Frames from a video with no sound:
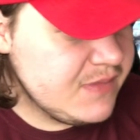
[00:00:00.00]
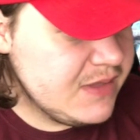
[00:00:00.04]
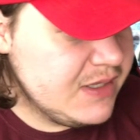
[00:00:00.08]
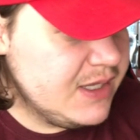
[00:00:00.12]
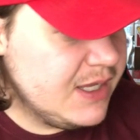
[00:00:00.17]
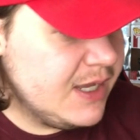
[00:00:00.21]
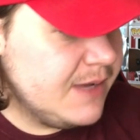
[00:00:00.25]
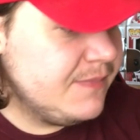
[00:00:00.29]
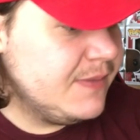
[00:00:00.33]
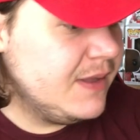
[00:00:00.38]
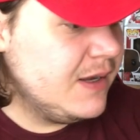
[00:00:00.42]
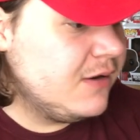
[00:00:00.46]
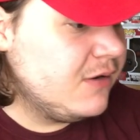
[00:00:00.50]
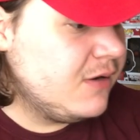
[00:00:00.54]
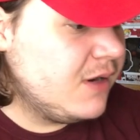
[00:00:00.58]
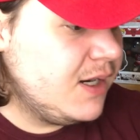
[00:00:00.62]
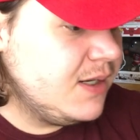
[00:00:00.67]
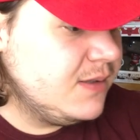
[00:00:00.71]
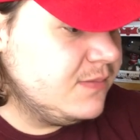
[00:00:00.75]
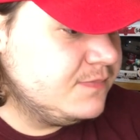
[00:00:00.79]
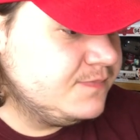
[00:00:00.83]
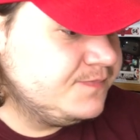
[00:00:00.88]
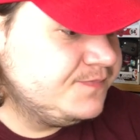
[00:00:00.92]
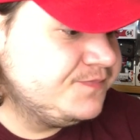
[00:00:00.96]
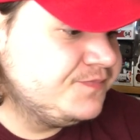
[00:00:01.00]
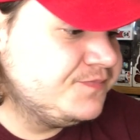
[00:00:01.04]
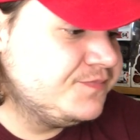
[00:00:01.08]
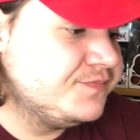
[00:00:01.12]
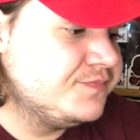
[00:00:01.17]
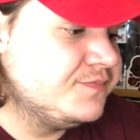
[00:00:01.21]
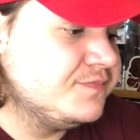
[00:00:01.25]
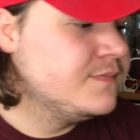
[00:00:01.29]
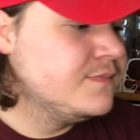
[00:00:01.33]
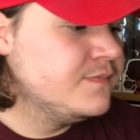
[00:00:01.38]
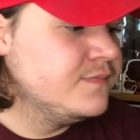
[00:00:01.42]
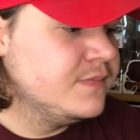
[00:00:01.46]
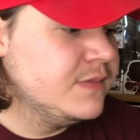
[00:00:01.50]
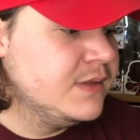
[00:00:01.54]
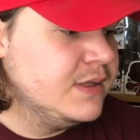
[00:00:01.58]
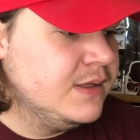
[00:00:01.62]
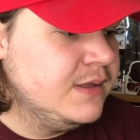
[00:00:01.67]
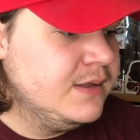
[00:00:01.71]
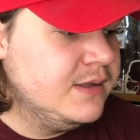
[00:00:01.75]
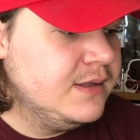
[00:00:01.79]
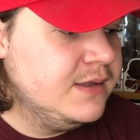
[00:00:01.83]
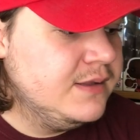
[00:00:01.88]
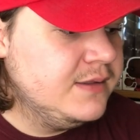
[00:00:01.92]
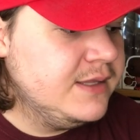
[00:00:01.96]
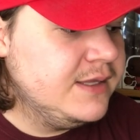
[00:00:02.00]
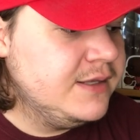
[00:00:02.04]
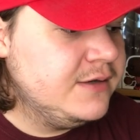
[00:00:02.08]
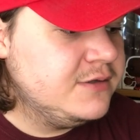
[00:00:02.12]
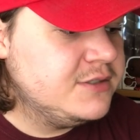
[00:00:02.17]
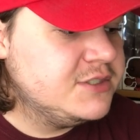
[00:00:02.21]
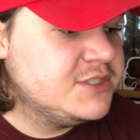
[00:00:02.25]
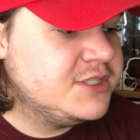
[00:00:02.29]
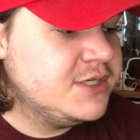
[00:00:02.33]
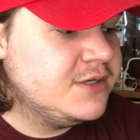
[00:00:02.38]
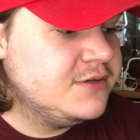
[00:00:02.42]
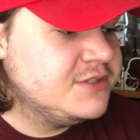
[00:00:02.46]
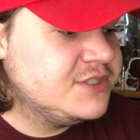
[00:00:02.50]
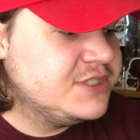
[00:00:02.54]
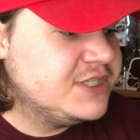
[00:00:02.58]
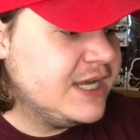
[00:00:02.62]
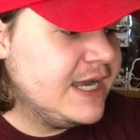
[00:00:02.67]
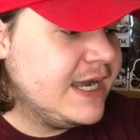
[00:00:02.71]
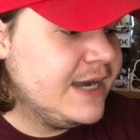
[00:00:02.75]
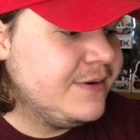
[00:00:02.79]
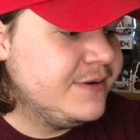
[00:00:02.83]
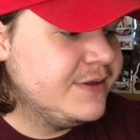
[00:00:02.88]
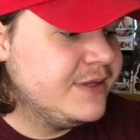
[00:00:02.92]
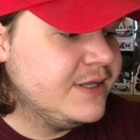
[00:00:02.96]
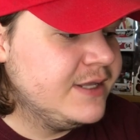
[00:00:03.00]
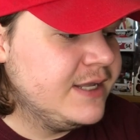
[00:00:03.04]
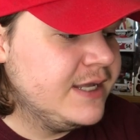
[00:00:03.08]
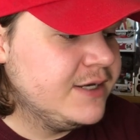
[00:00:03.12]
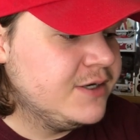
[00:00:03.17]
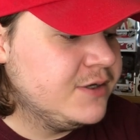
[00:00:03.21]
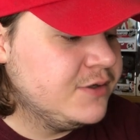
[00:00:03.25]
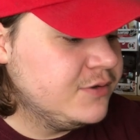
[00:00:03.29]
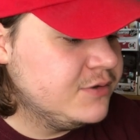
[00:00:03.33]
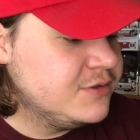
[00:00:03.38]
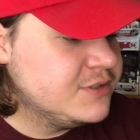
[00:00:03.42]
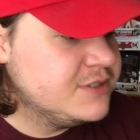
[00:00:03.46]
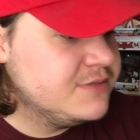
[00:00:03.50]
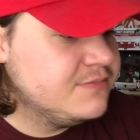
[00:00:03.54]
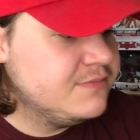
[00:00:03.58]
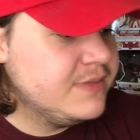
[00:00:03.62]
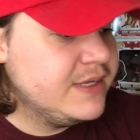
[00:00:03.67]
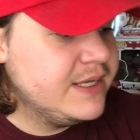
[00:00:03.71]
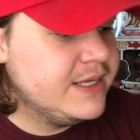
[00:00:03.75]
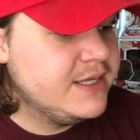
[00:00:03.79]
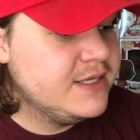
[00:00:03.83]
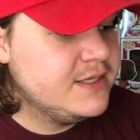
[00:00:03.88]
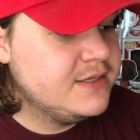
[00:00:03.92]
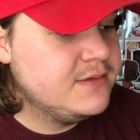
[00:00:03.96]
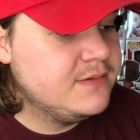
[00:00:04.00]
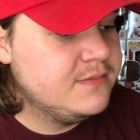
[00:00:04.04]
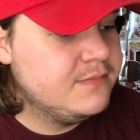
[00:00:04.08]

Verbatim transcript: Yep, they're alright. They're not so sour that they're causing me